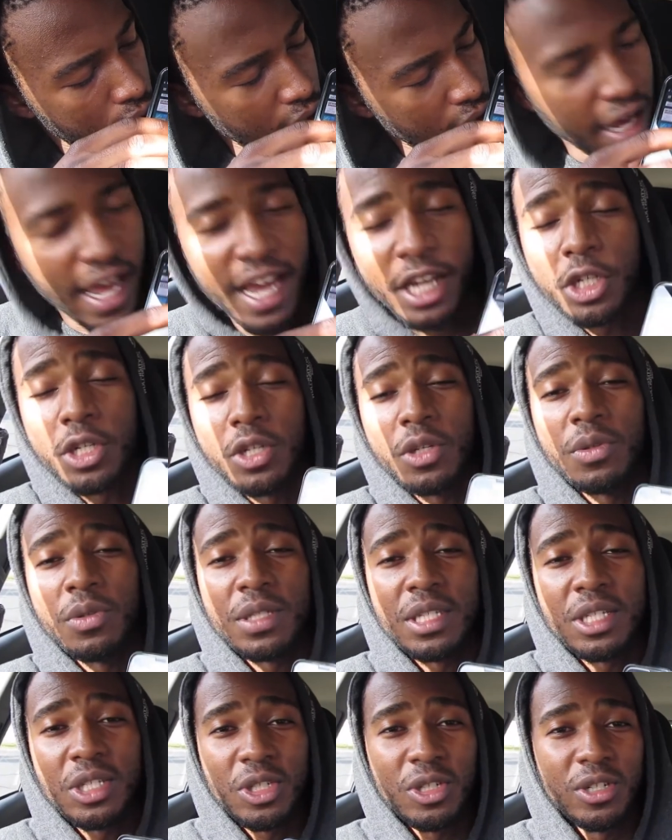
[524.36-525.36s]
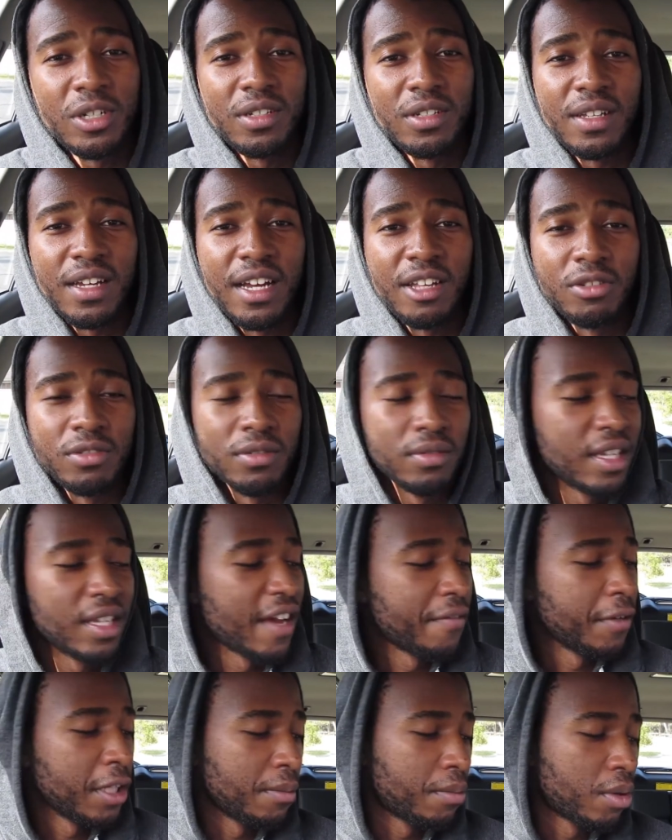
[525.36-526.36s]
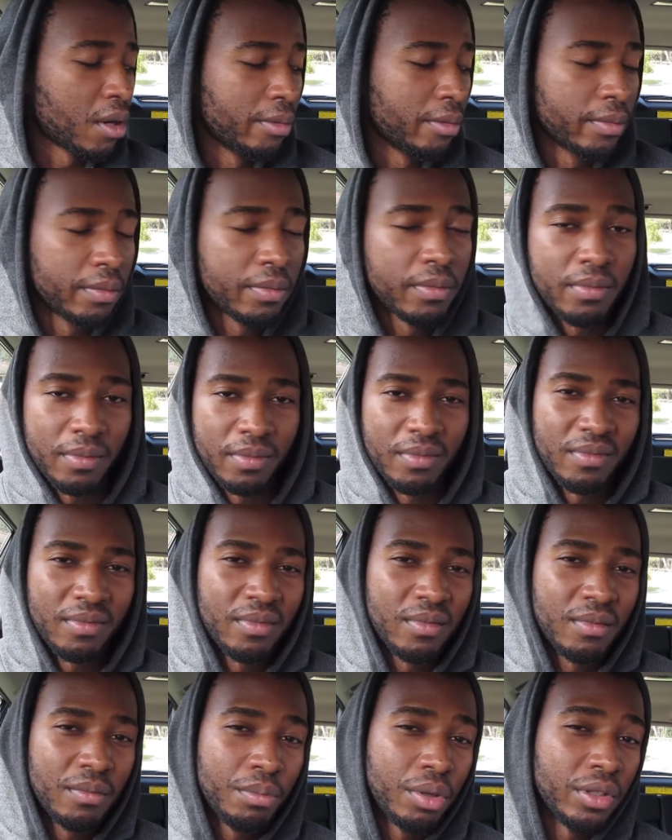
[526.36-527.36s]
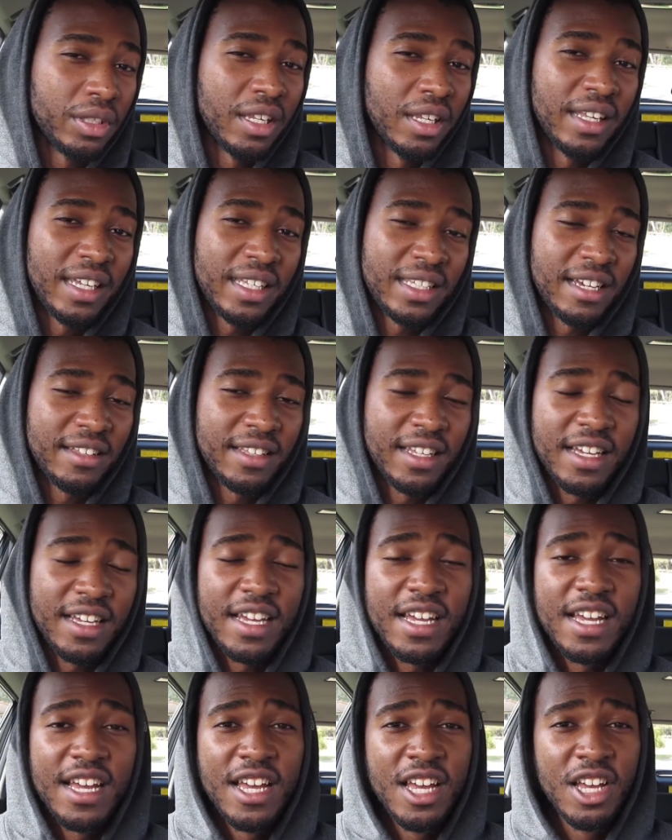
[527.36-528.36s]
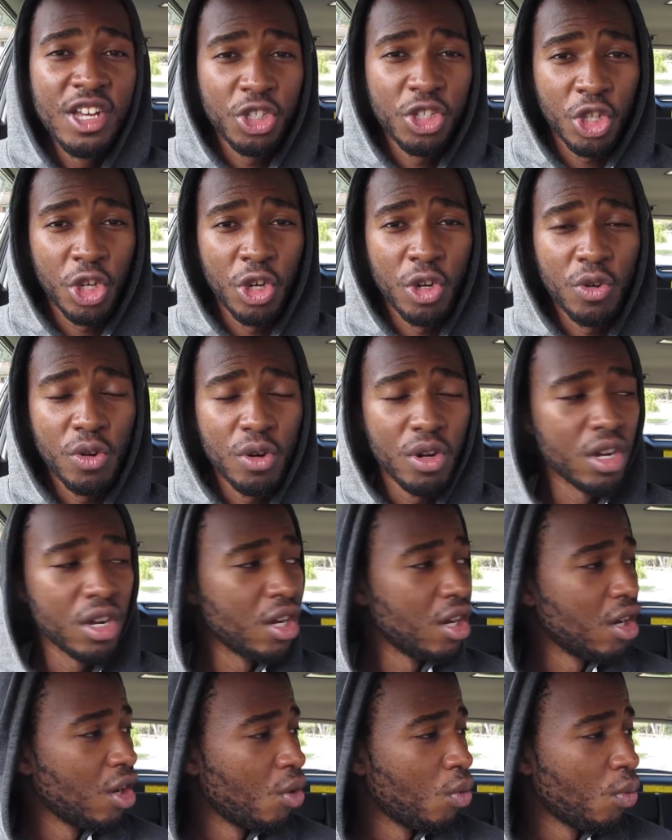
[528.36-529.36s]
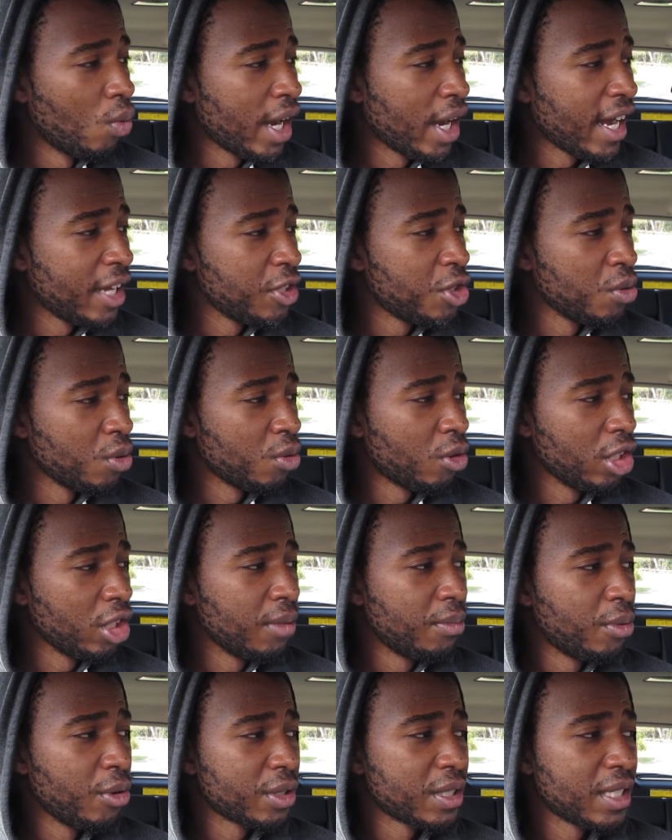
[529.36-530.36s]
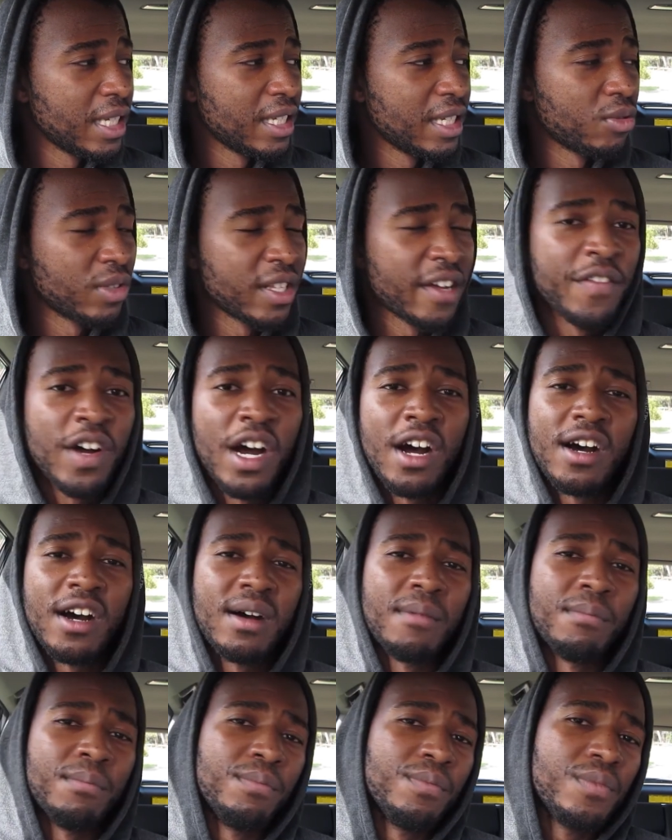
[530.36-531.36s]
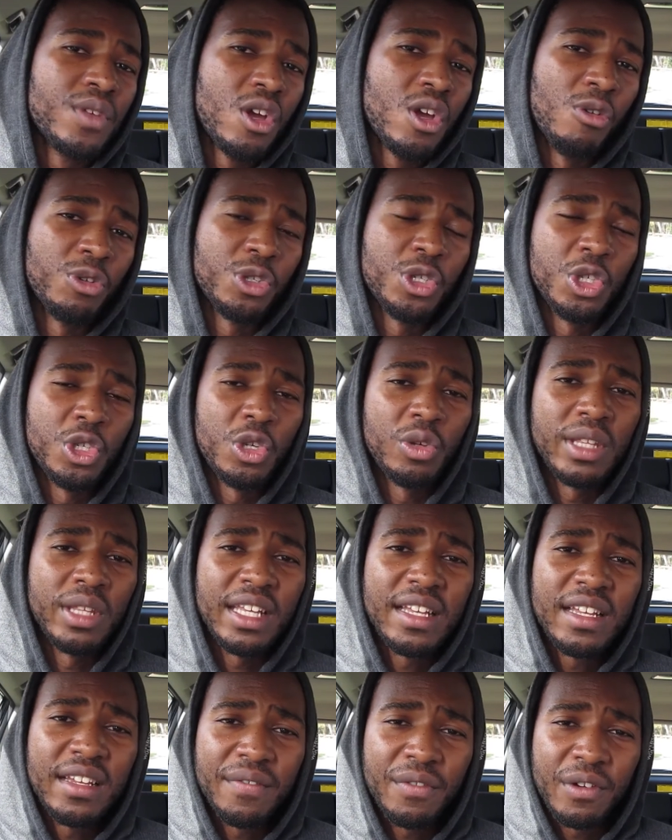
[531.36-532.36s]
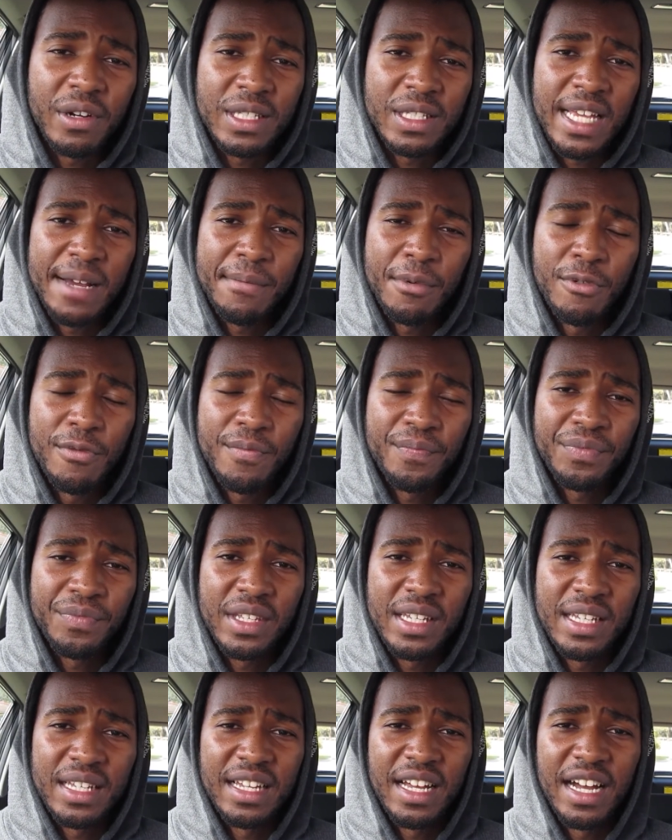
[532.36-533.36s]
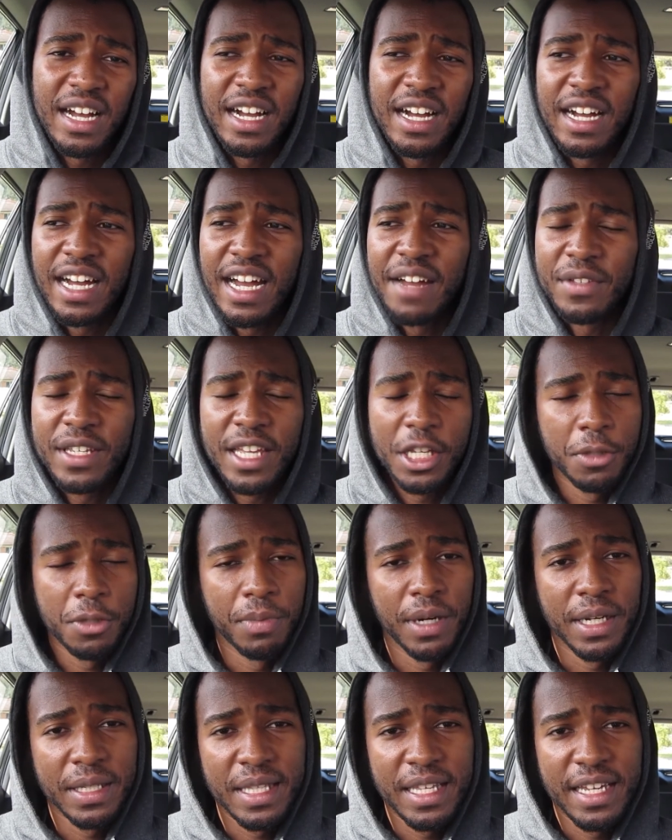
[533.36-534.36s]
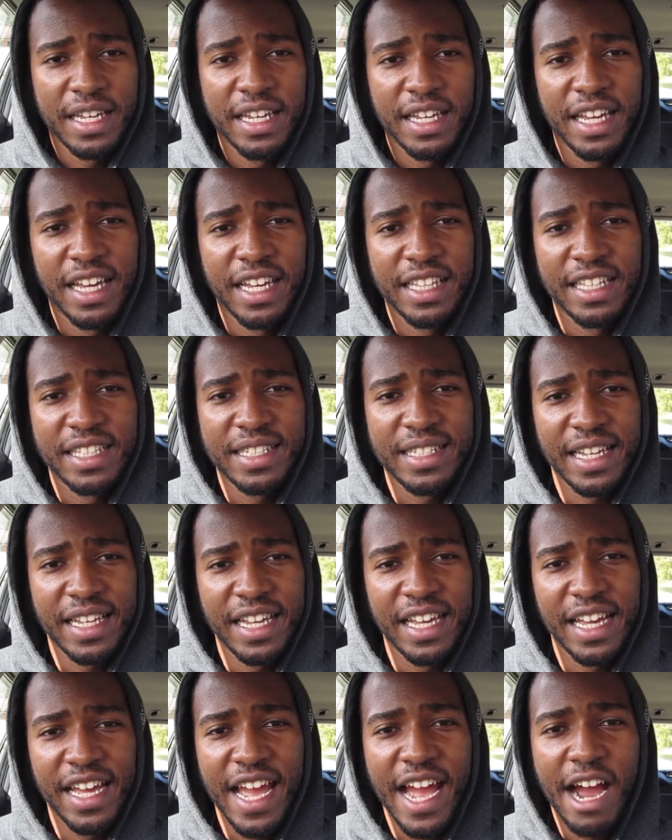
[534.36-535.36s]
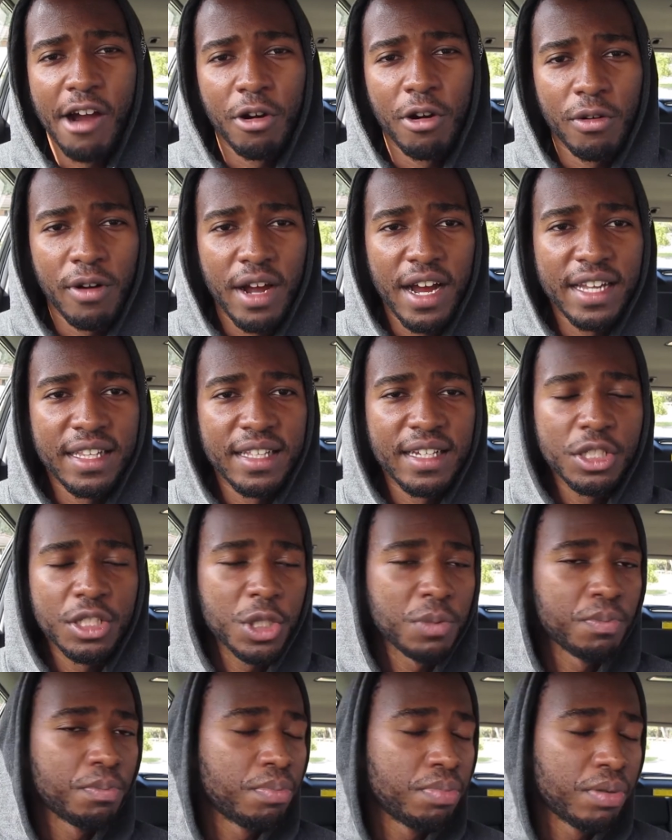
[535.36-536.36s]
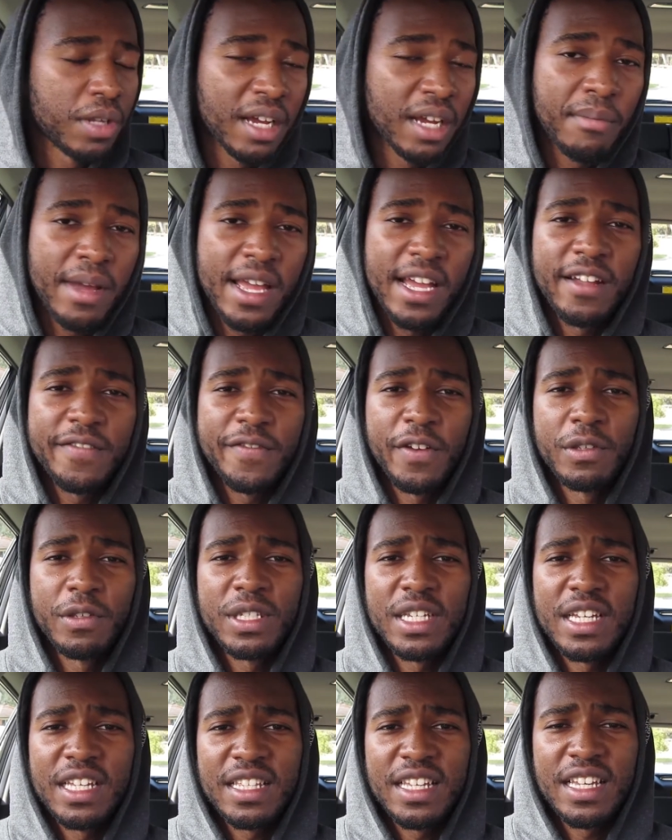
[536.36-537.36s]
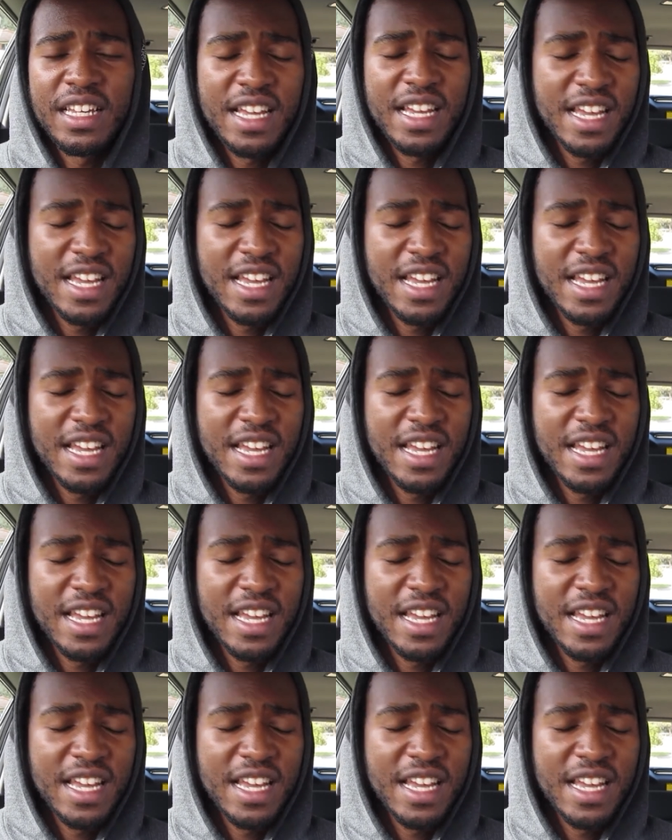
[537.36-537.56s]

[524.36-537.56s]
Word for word: I actually use this, so I don't have any problem putting the link down there. So what I do with audiobooks is whenever I'm going to uni, for example, uh, I have to catch a bus there, and it's like an hour ride. I just plug my headphones in,